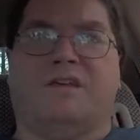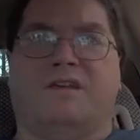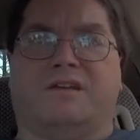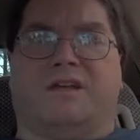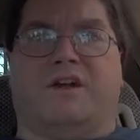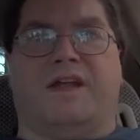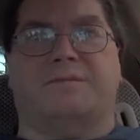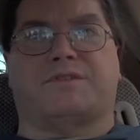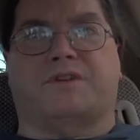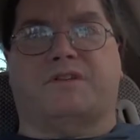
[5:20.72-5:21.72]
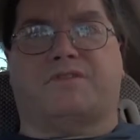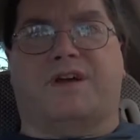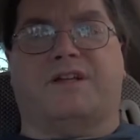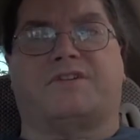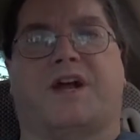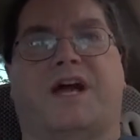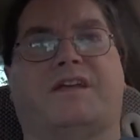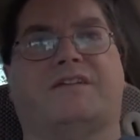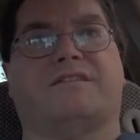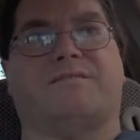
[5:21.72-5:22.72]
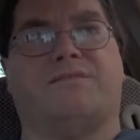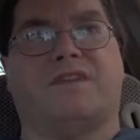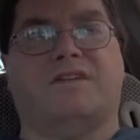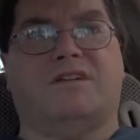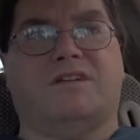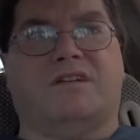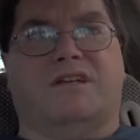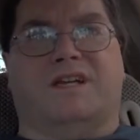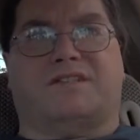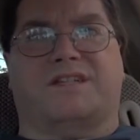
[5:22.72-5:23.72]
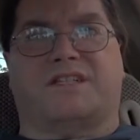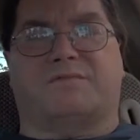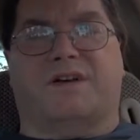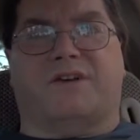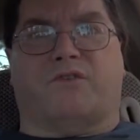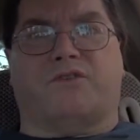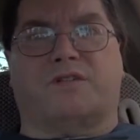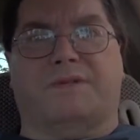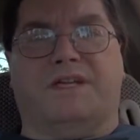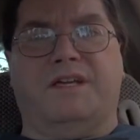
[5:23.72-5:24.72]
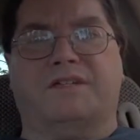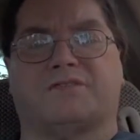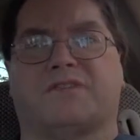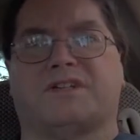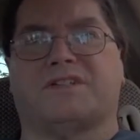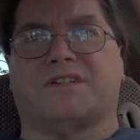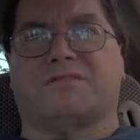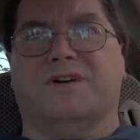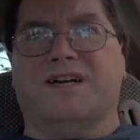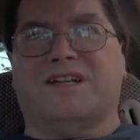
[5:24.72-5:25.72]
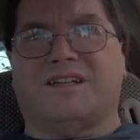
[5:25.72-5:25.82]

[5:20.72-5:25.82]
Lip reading: get on Amazon, trying to track it, and it says something about your order's been canceled. I was like, what?